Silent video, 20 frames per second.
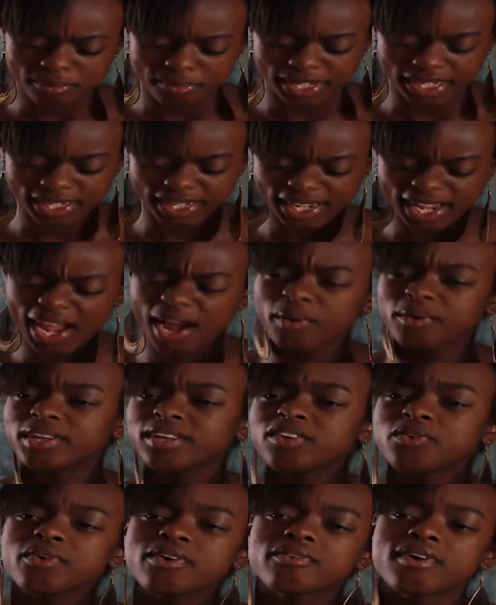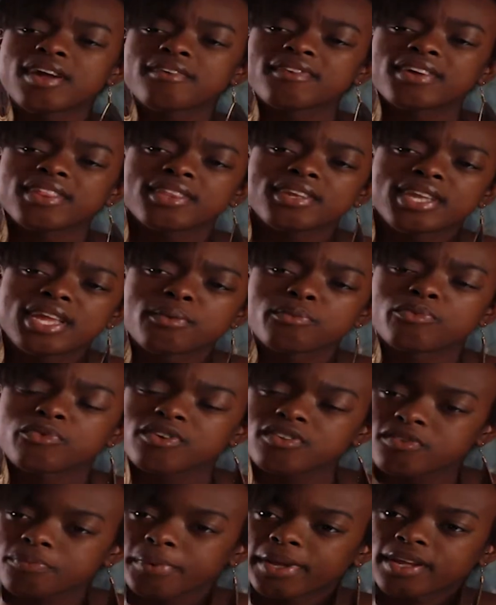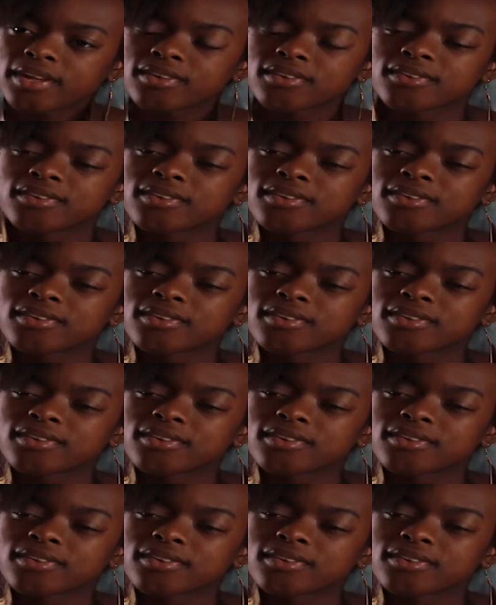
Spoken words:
me, how did you arrive at the name Respect?